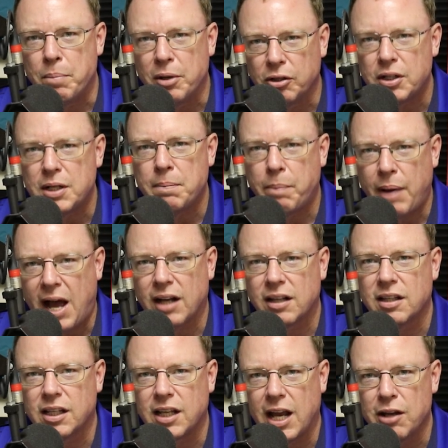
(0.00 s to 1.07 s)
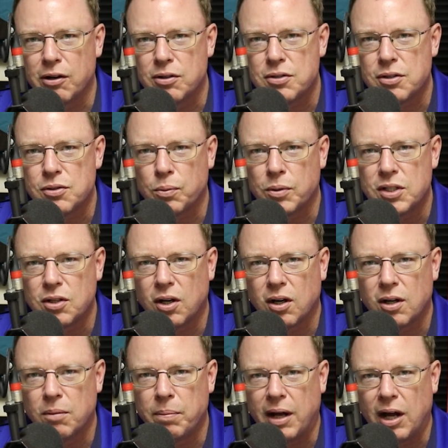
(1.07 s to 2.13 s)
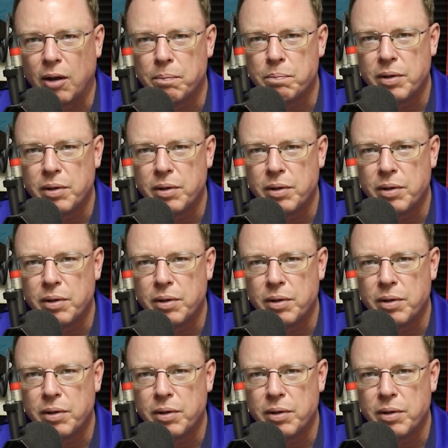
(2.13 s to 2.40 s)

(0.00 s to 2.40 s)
Building Back the Gators as we talk about